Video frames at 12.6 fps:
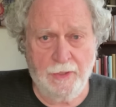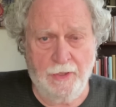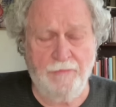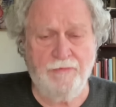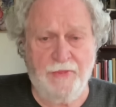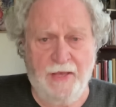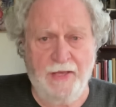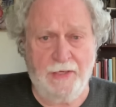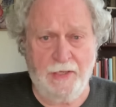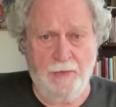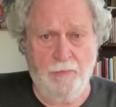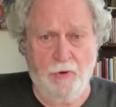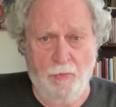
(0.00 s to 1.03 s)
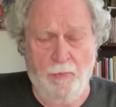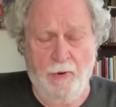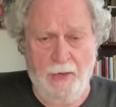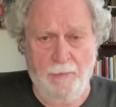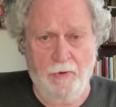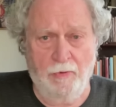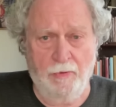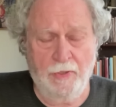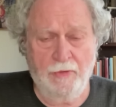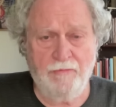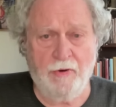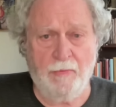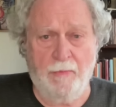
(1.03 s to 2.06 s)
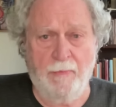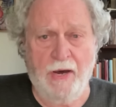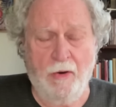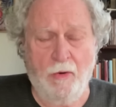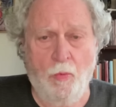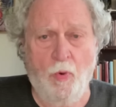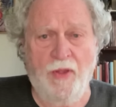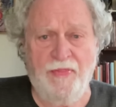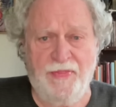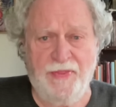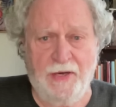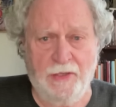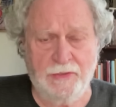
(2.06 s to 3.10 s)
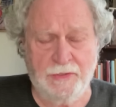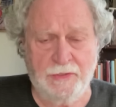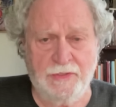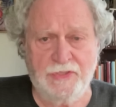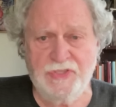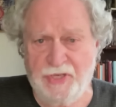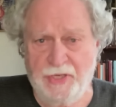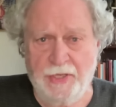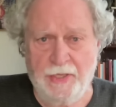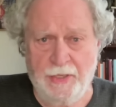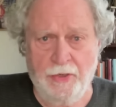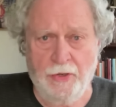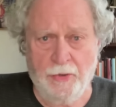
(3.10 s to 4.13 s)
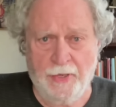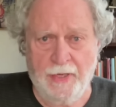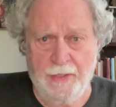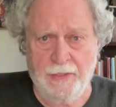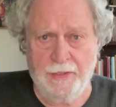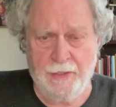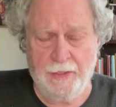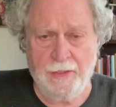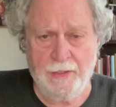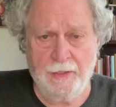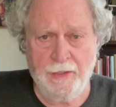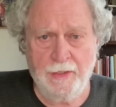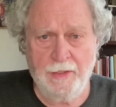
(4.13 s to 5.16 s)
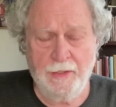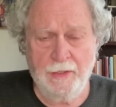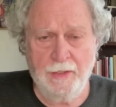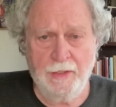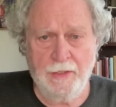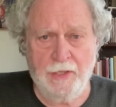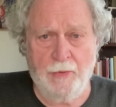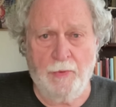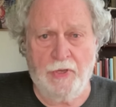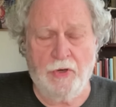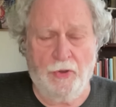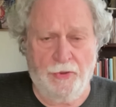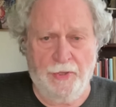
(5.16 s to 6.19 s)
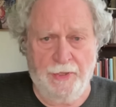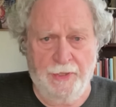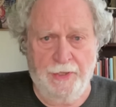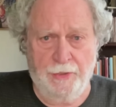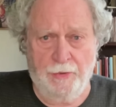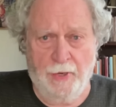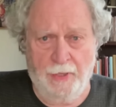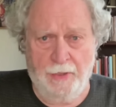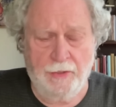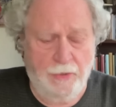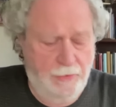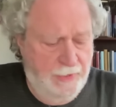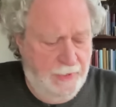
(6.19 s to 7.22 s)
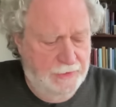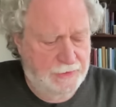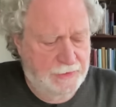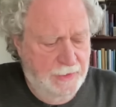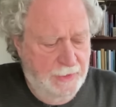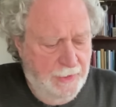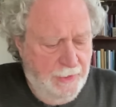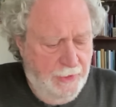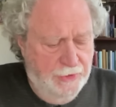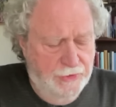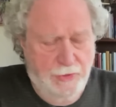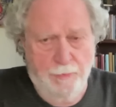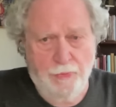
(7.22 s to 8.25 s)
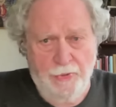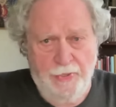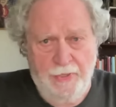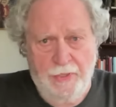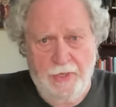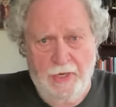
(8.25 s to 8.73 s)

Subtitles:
of that Hebrew Bible from about 1000 CE or AD that we call the Leningrad Codex. Here's a printed